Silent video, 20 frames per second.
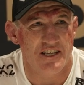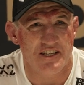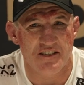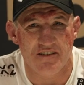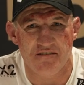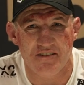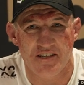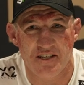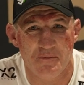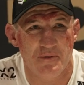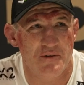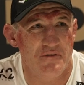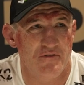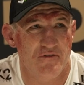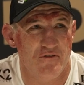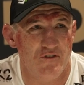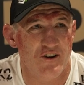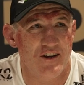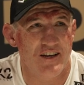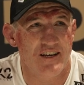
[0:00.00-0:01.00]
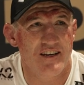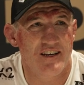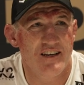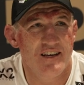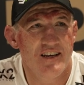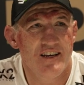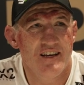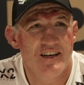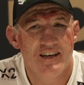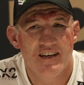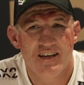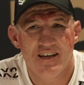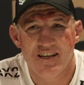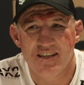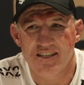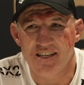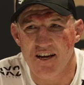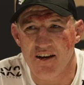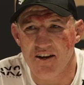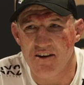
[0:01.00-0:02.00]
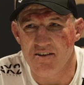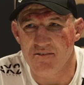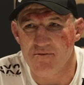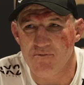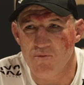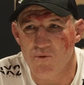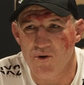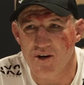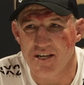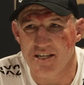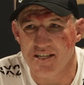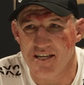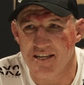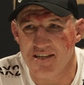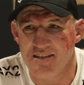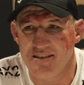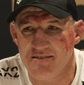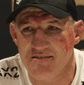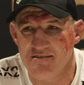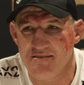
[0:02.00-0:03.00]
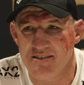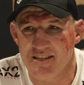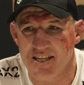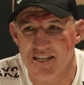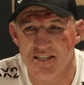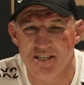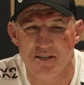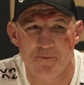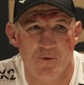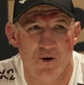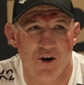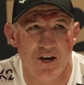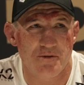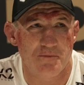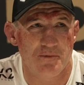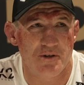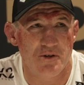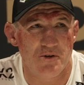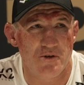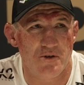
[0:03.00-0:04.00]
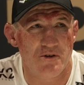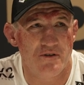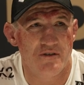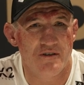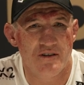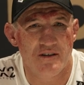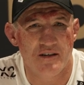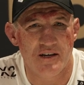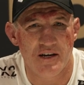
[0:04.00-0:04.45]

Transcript: He's a bit of a freak. So what he did didn't surprise me at all.